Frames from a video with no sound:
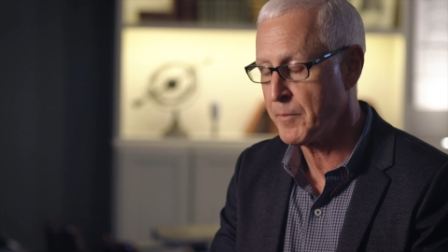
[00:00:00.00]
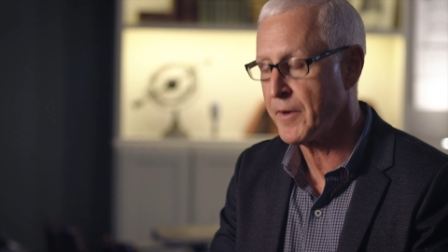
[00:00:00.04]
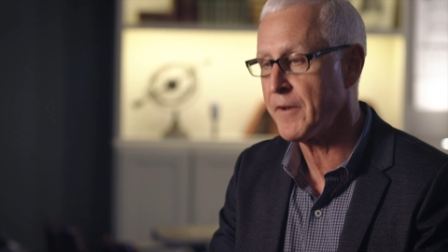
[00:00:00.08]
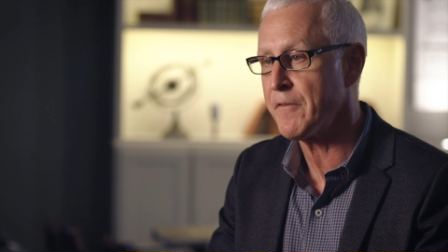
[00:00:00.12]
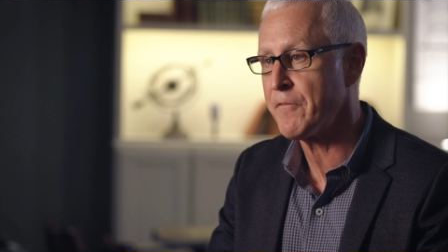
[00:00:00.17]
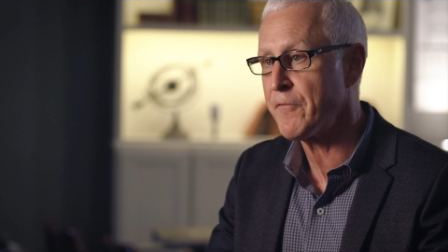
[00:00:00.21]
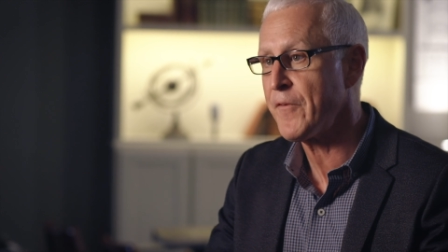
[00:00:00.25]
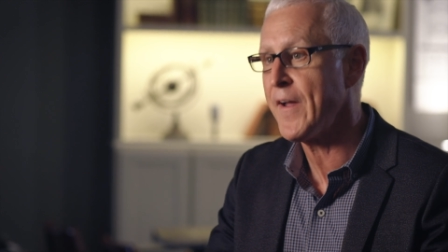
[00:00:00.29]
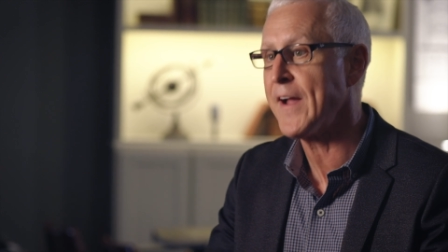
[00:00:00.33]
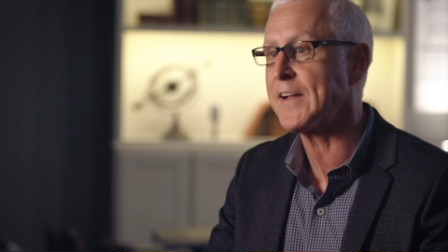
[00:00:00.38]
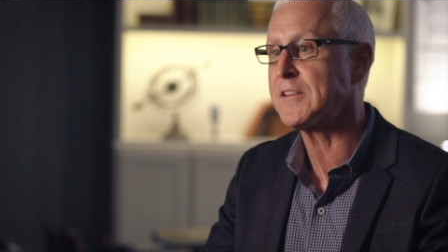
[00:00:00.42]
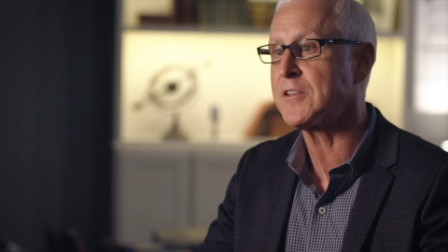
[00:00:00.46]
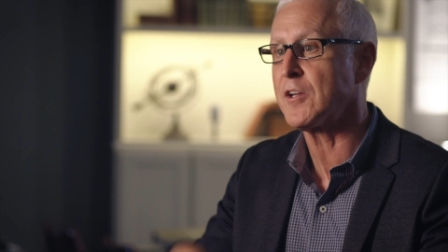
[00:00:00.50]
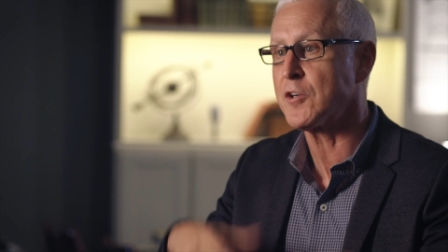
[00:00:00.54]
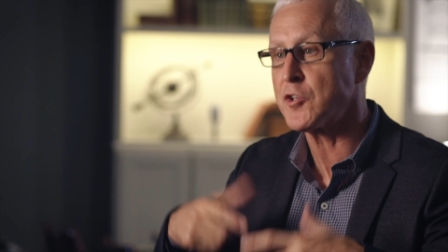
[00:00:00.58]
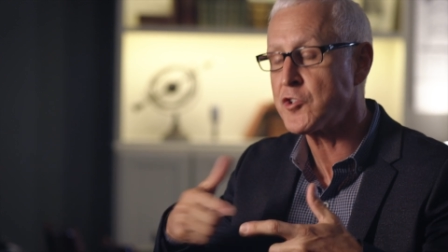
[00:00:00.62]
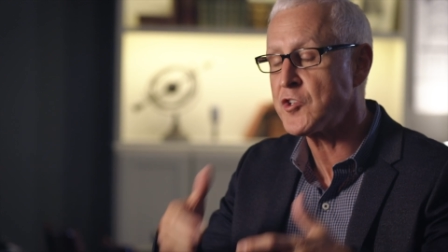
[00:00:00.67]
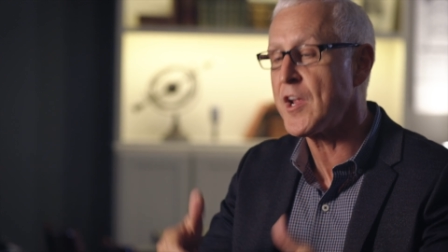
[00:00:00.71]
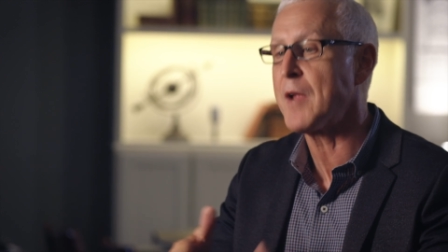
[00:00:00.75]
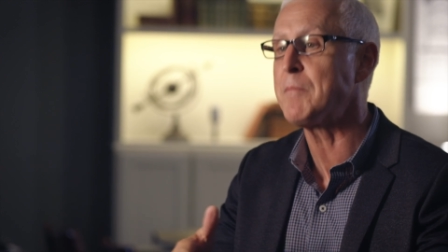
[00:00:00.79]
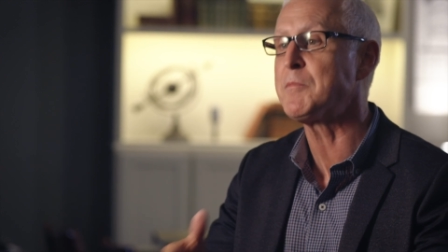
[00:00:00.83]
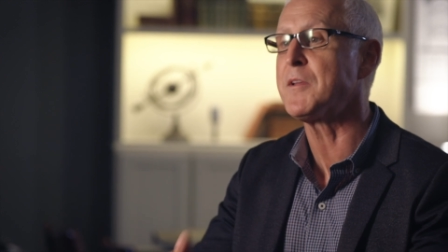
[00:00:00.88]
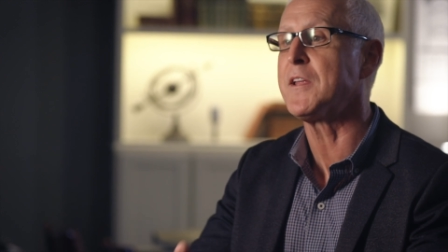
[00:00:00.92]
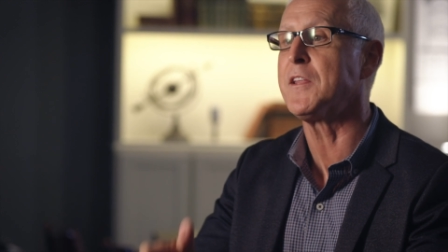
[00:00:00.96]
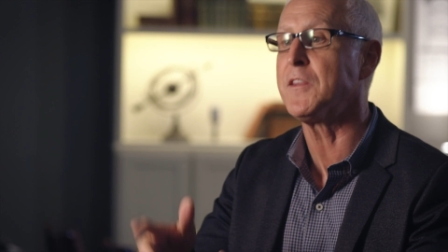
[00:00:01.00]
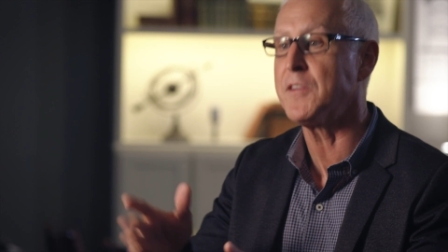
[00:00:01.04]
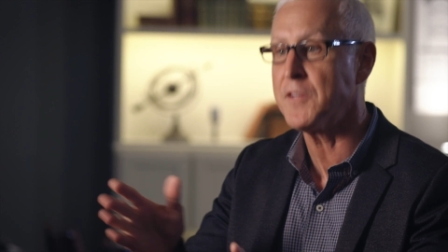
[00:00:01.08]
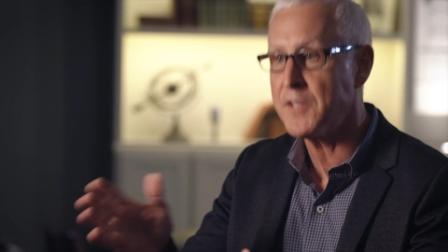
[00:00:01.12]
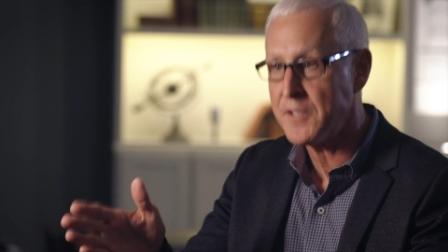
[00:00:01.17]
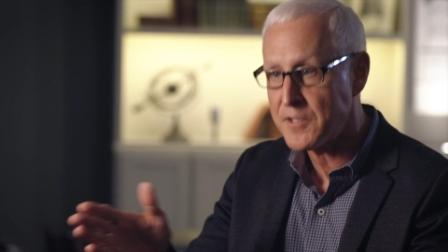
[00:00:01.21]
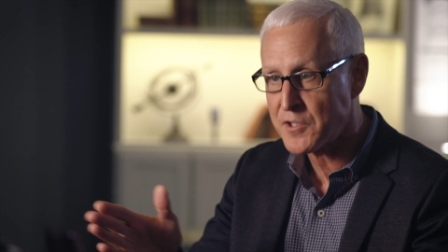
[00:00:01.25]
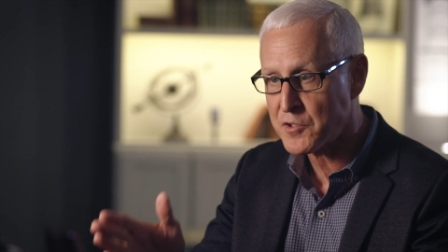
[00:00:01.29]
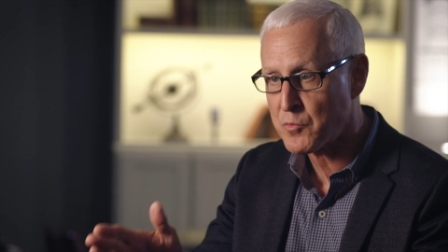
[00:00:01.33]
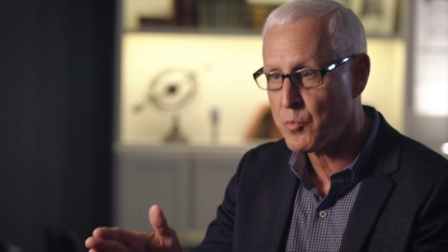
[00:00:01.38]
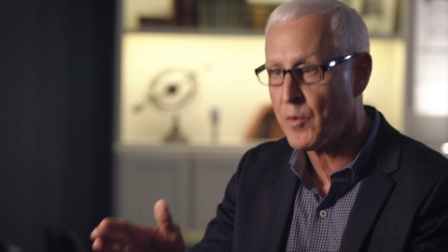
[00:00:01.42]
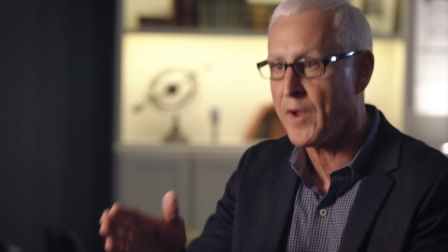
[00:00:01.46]
But in fact, they're shaped in
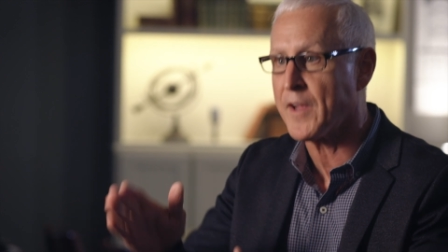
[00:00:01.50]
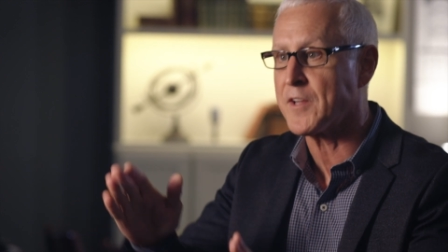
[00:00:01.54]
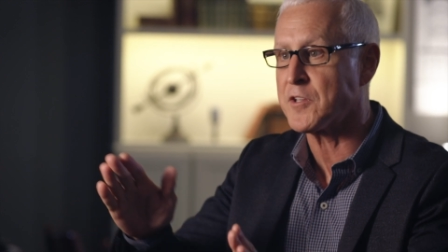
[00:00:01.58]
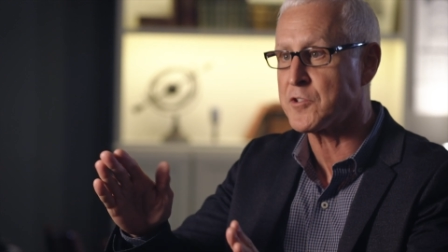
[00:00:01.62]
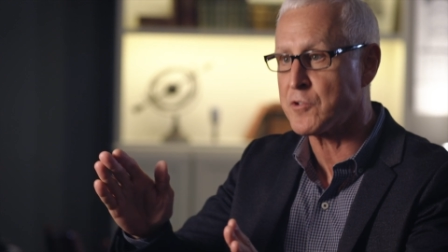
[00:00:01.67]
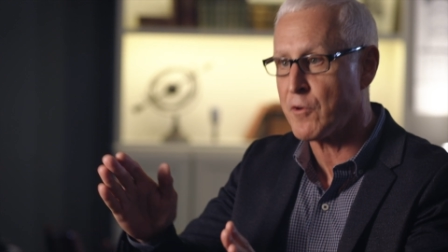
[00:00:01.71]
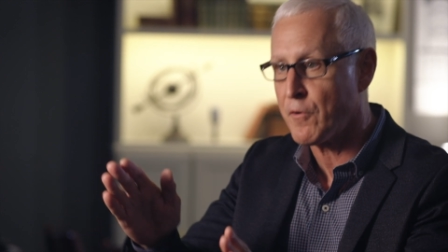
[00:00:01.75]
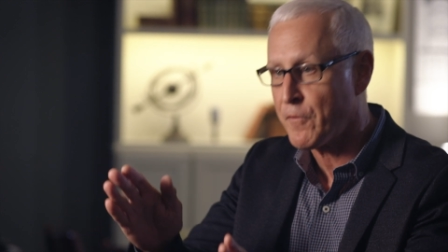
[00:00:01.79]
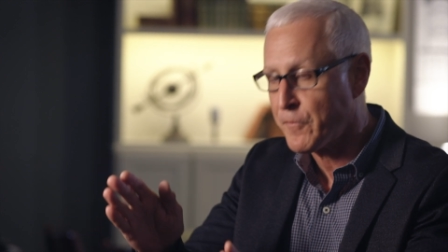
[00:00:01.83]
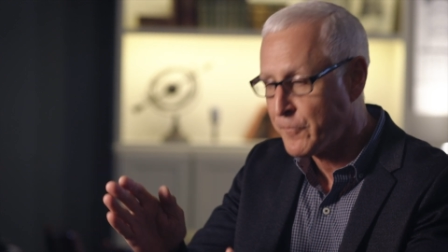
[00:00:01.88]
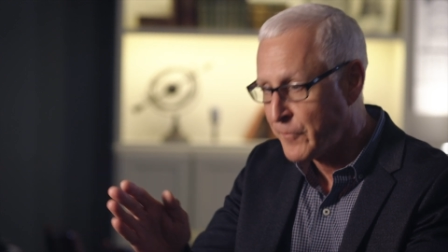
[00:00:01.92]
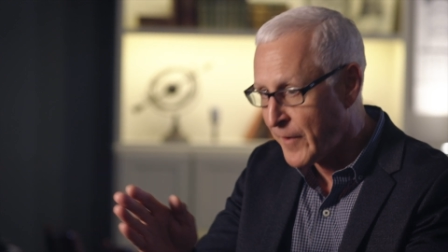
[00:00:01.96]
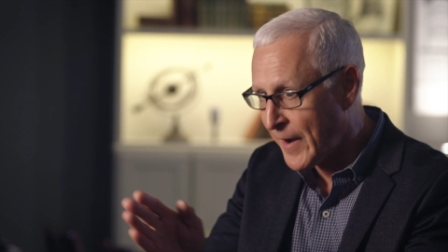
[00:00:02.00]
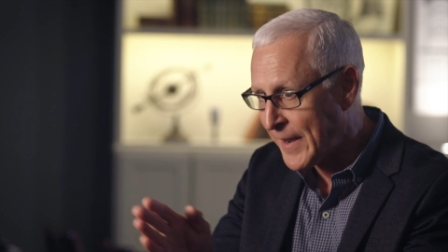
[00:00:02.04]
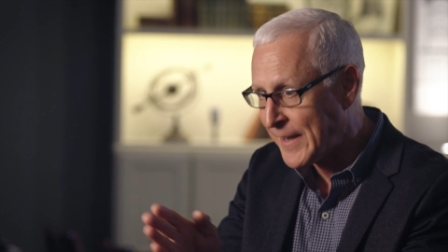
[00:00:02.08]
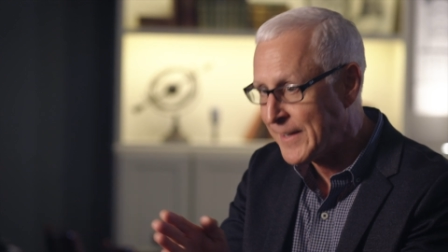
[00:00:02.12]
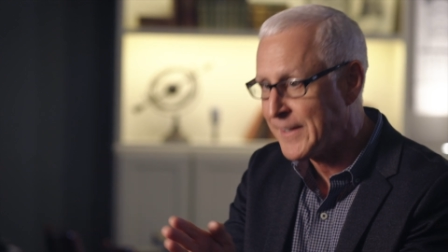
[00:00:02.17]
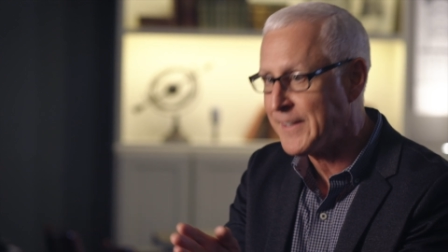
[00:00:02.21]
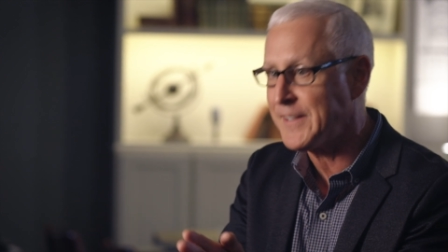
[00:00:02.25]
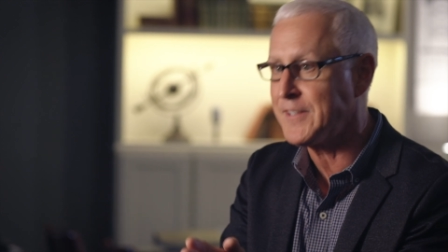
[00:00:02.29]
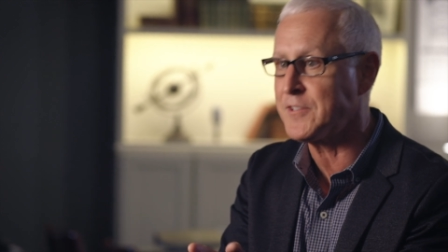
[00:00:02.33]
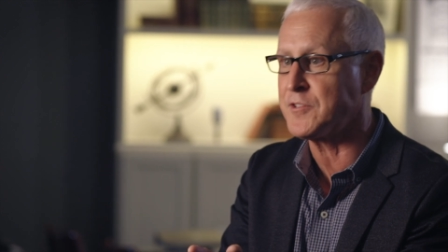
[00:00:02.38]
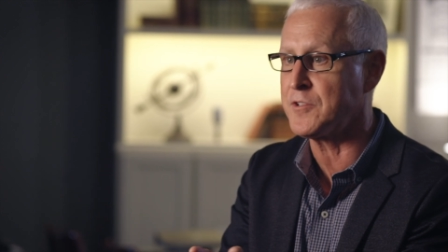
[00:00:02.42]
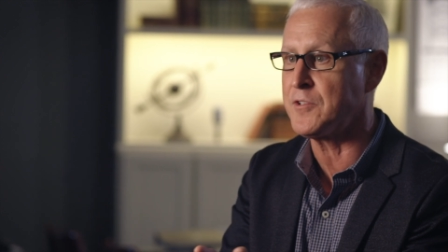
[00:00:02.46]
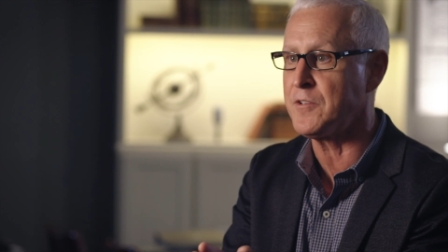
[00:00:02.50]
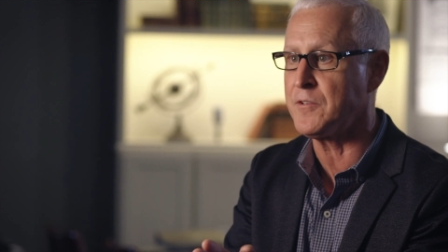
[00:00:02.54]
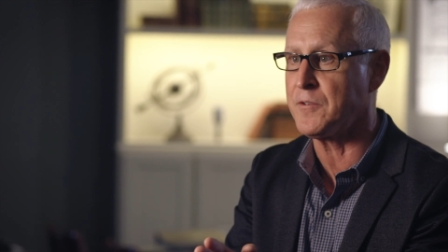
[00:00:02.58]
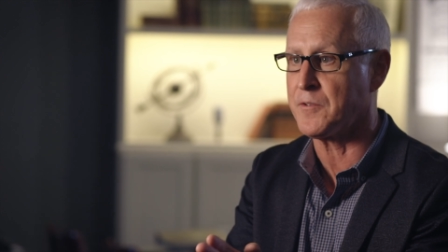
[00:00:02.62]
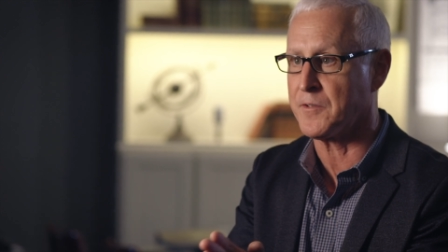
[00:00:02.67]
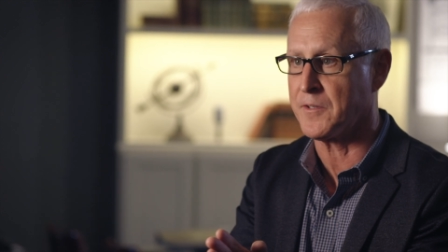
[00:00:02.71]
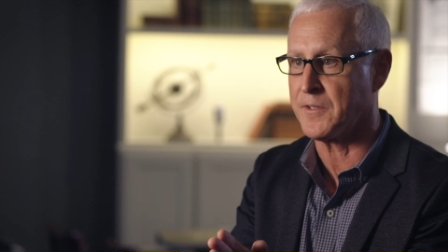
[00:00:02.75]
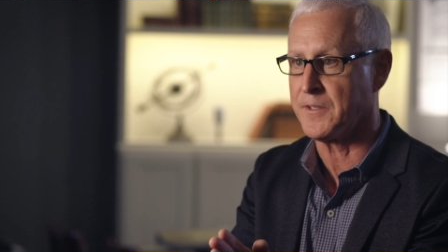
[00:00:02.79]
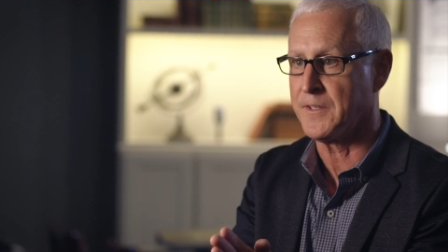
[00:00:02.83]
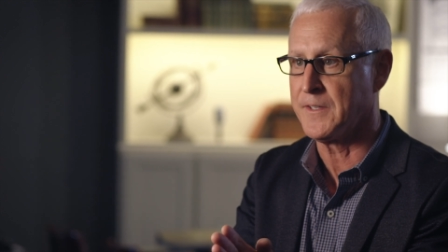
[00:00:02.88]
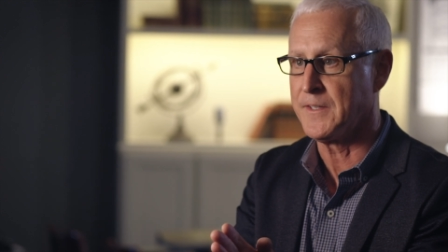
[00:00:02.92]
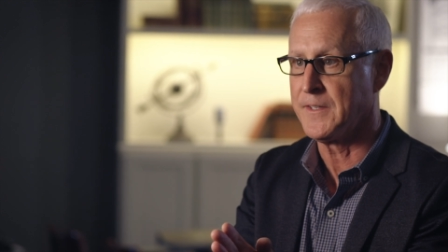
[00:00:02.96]
this way, so finely
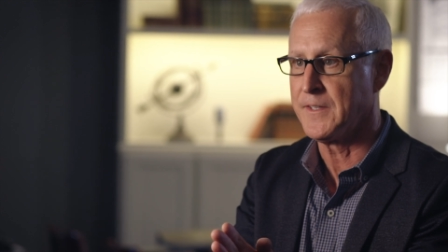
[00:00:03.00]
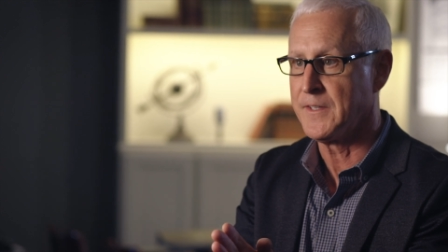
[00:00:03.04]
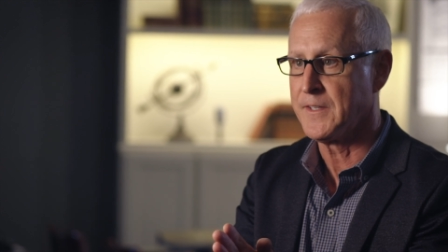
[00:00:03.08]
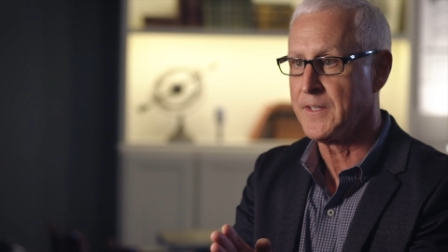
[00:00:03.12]
tuned